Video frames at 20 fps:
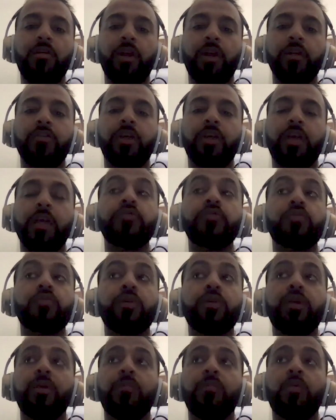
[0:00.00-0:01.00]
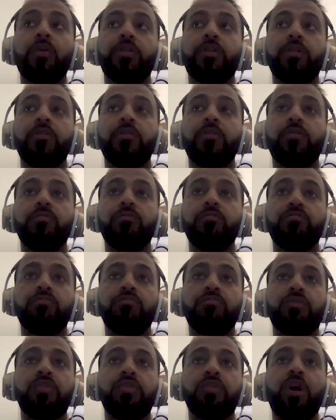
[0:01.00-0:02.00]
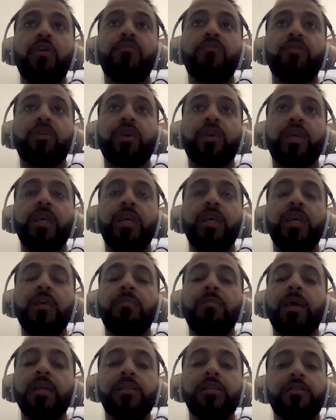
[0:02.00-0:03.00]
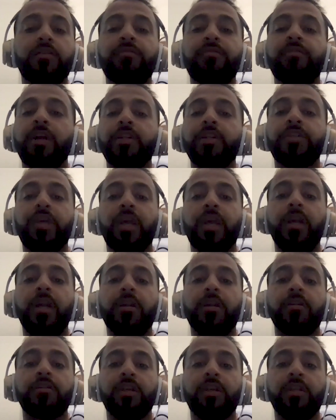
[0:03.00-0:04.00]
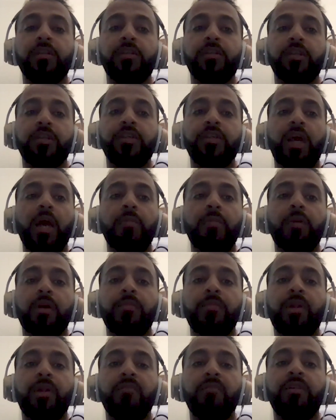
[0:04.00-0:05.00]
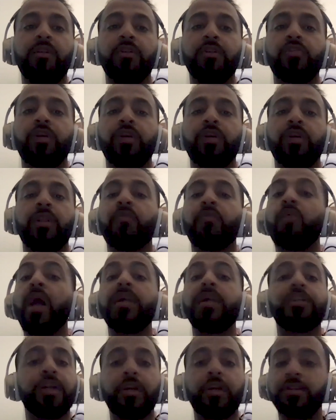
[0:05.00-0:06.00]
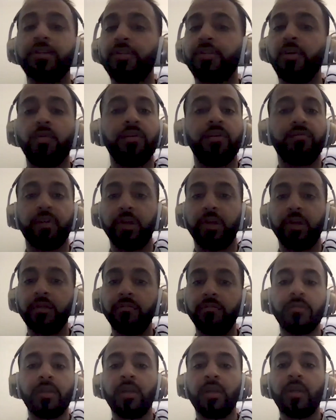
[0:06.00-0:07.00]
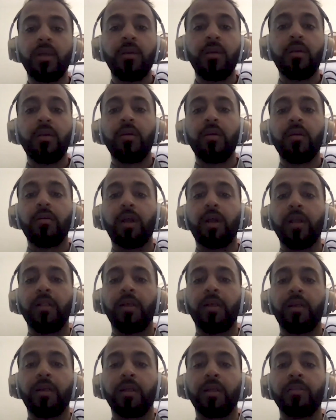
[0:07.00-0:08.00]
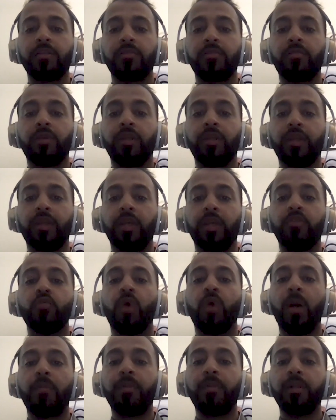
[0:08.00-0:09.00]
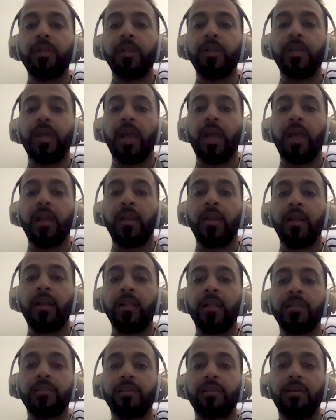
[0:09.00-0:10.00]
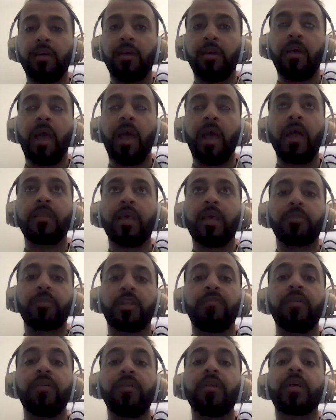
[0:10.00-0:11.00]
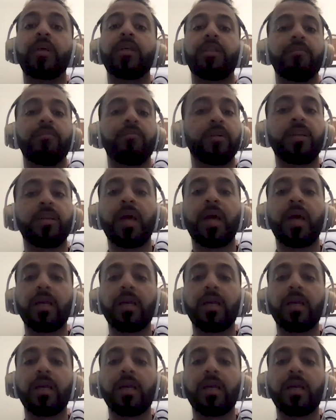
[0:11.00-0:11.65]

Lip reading: right? So like it's really important to solve for key base differentiators in such a hyper competitive industry. And like rideshare is no different, right? Like it's really a duopoly and it at times can feel like a tit for